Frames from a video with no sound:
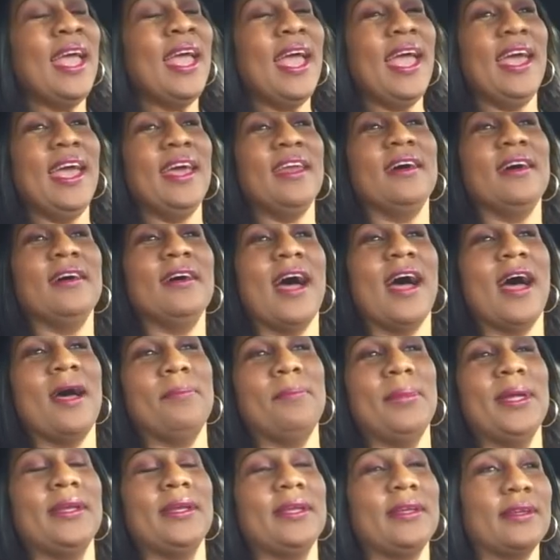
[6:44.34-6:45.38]
And I've
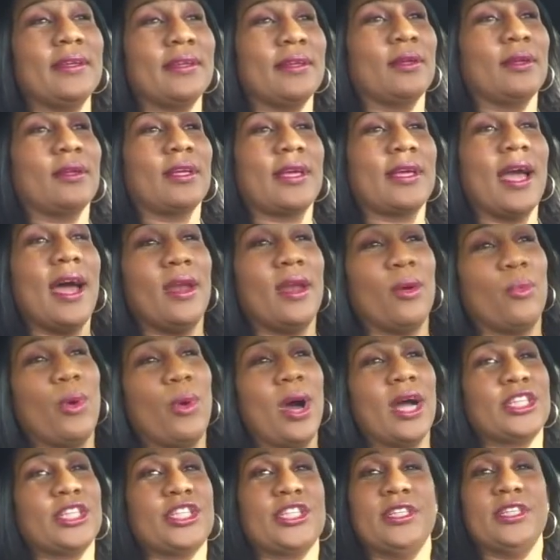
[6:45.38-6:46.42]
been kind of
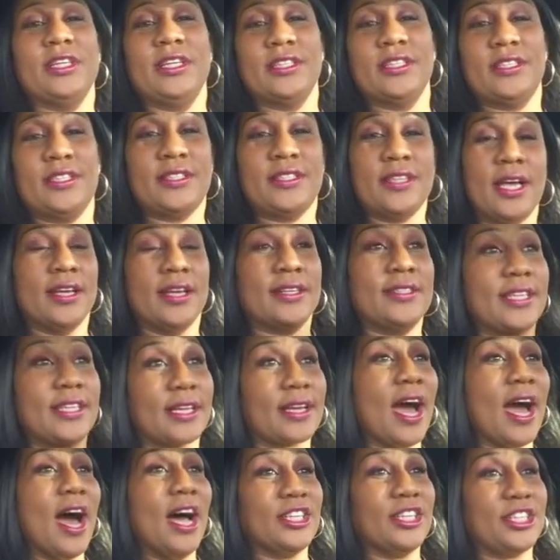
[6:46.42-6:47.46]
watching this
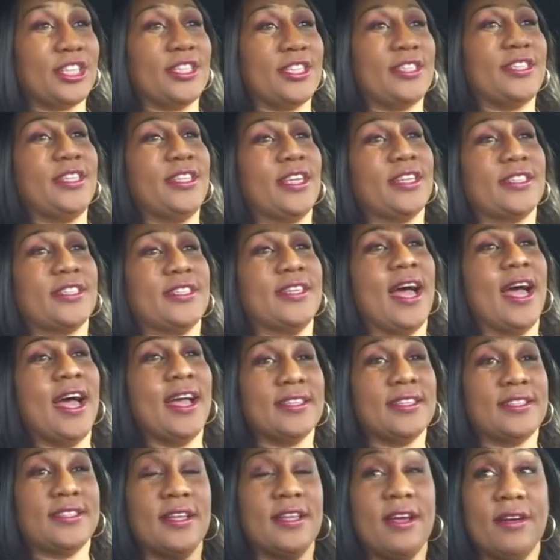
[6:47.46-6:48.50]
Tekashi
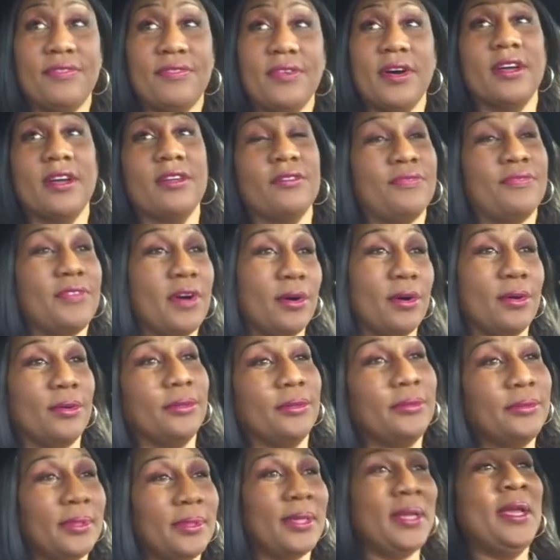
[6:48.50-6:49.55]
6ix9ine stuff
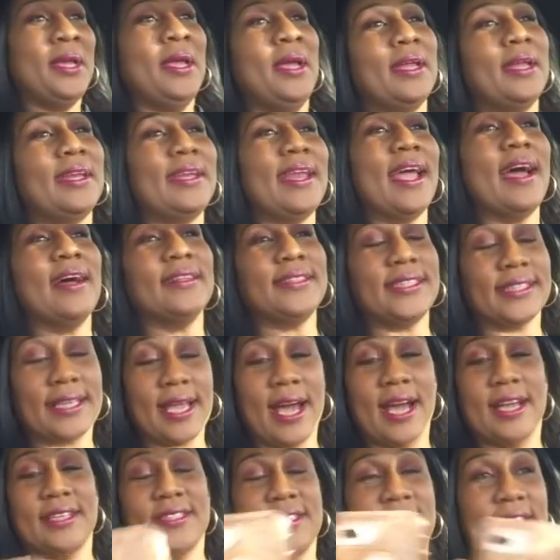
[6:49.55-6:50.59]
unfold. Now
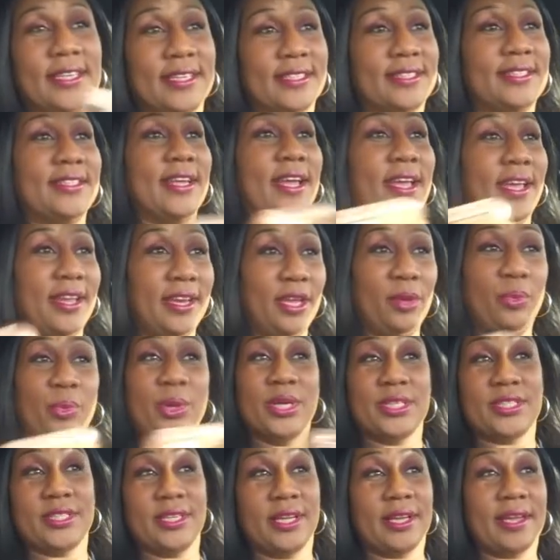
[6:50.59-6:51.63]
Tekashi is saying he
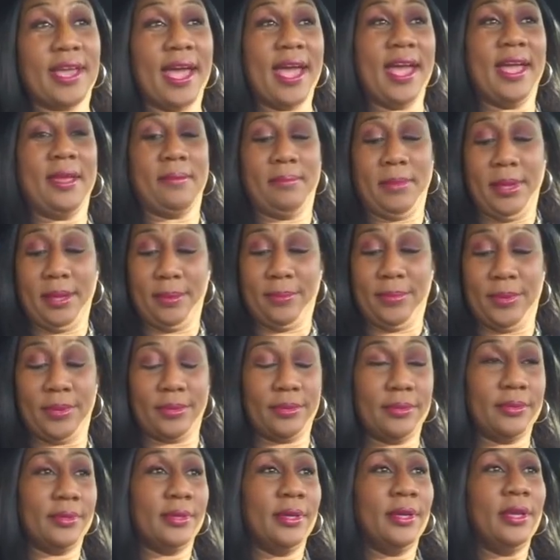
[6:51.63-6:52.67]
wasn't a gang member.
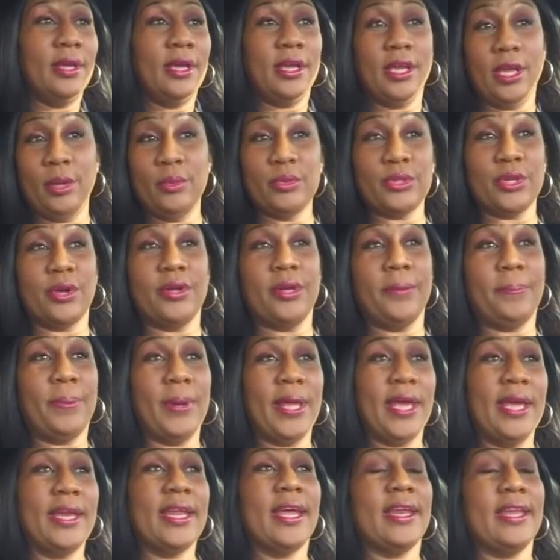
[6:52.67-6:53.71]
He was only
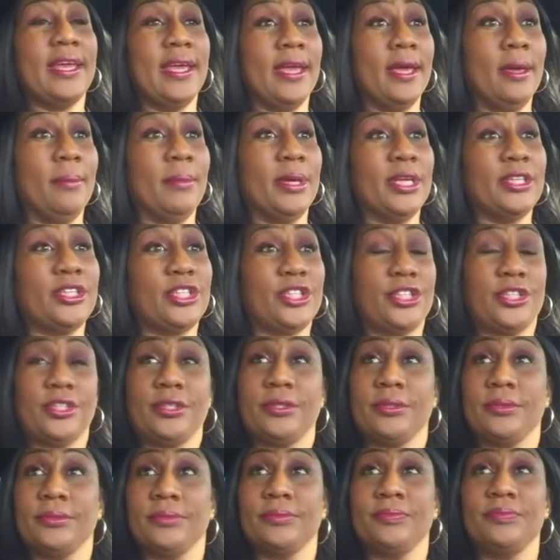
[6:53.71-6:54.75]
playing that image
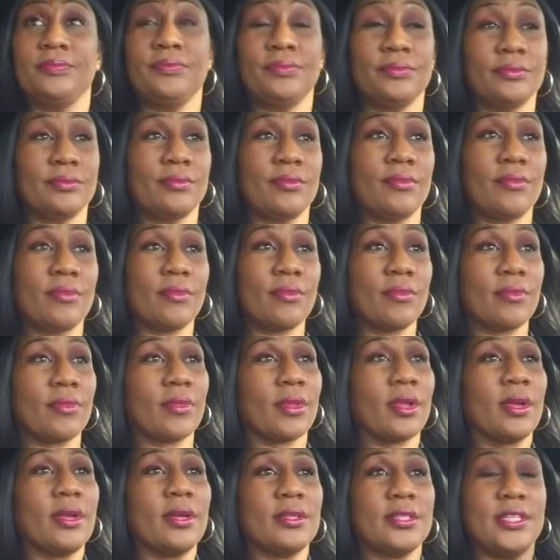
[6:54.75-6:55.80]

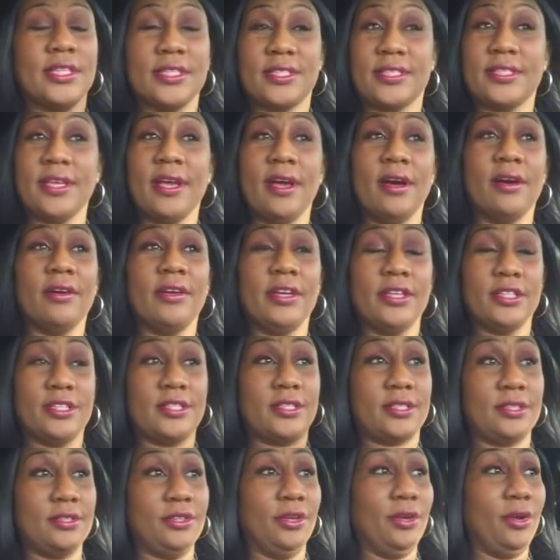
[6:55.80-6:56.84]
to sell
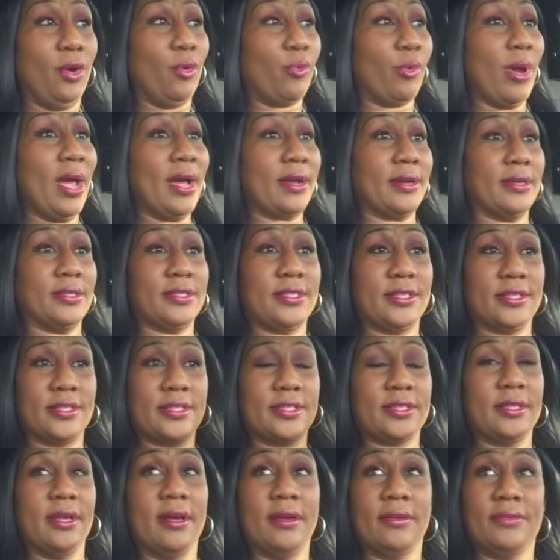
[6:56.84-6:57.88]
his, you know, records and
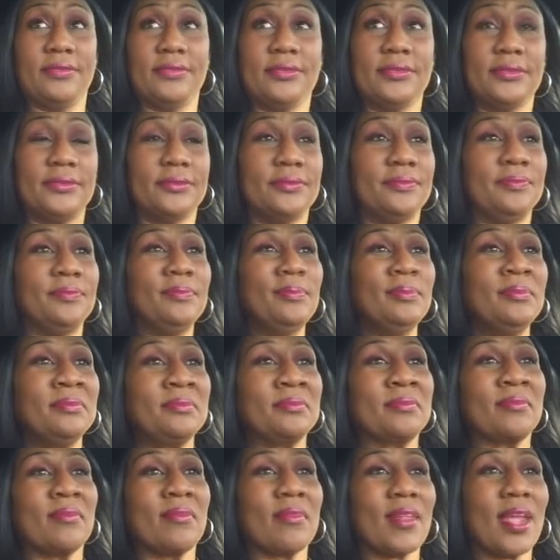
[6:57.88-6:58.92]
stuff.
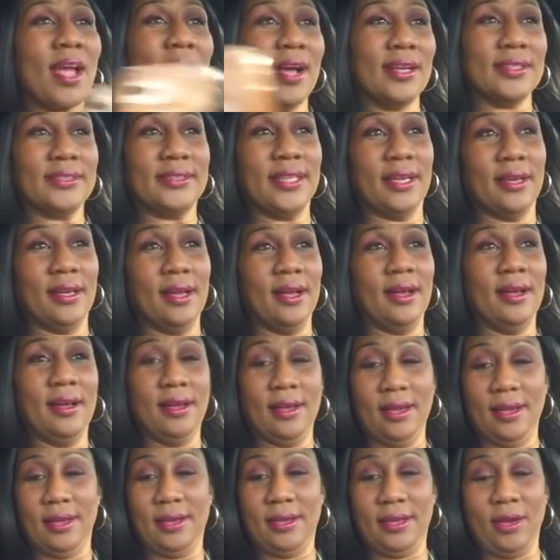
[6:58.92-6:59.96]
I say,
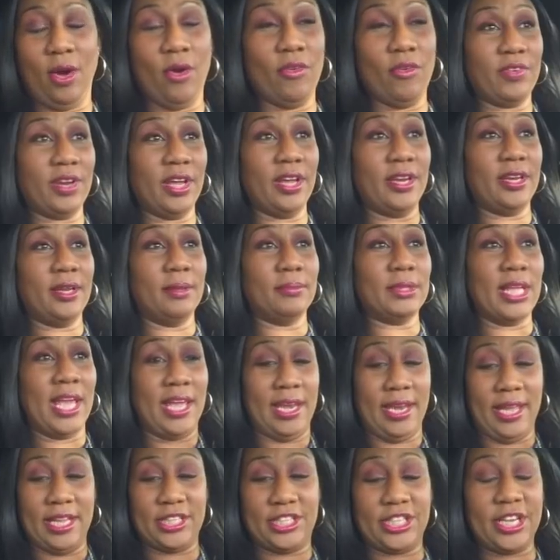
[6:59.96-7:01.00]
uh-huh, there in
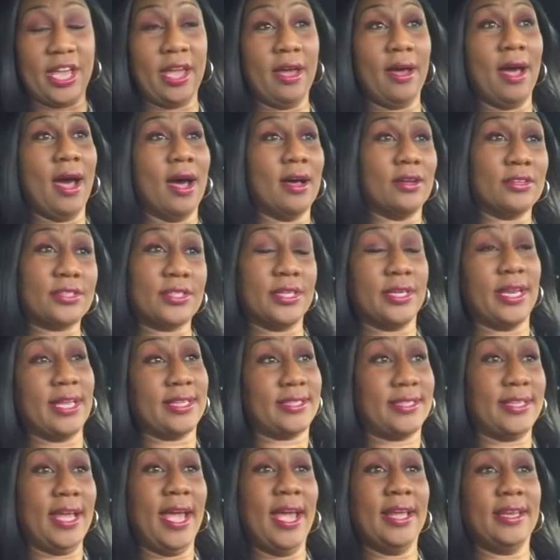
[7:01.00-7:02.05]
that jailhouse. And they
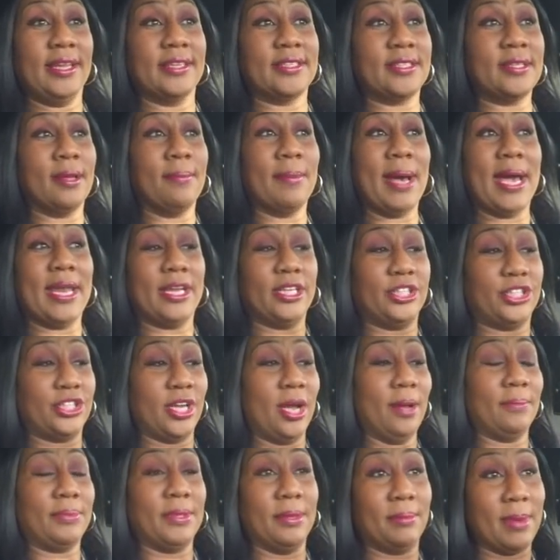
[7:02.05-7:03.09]
said that somebody
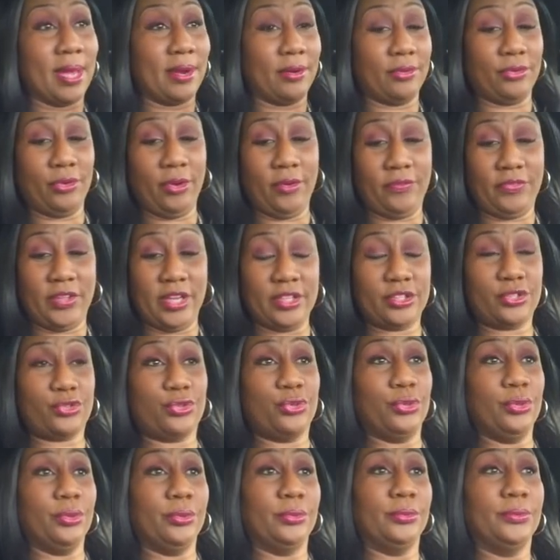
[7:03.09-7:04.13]
jumped him. I don't know if that's
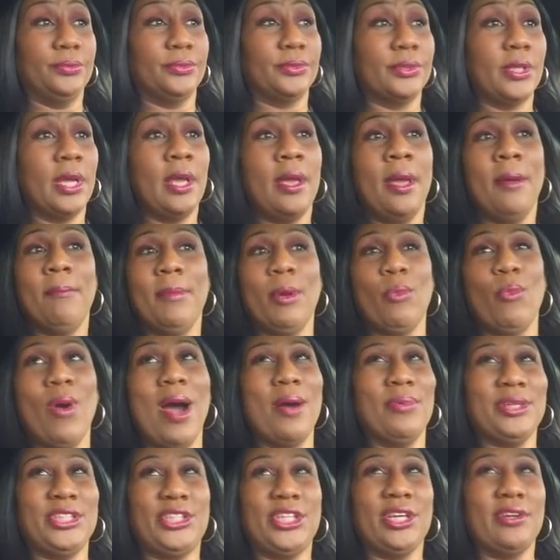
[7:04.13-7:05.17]
true. But why
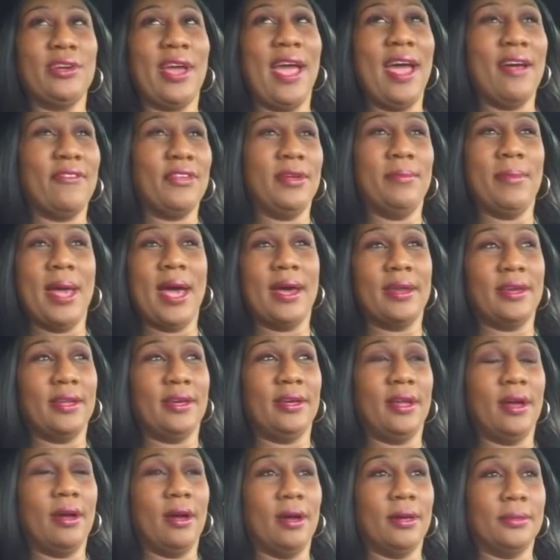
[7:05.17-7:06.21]
would you have him out
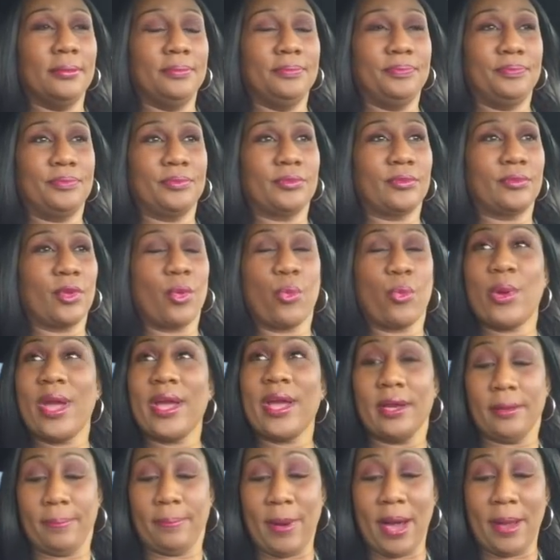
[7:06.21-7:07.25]
in a
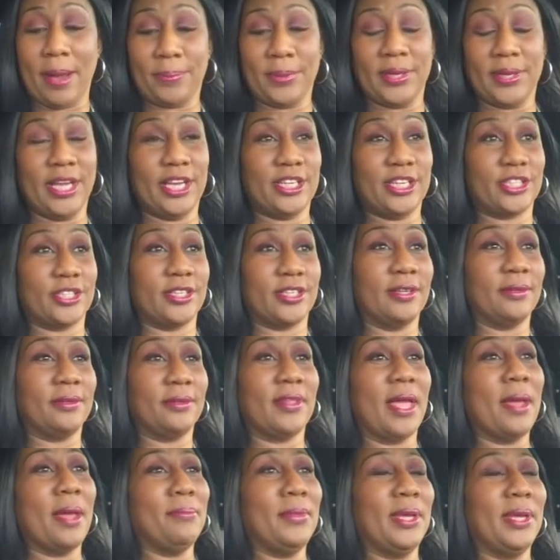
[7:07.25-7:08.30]
regular population?
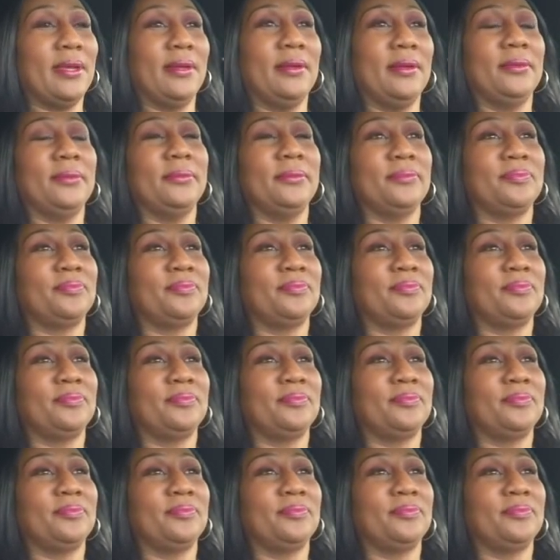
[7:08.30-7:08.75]
That means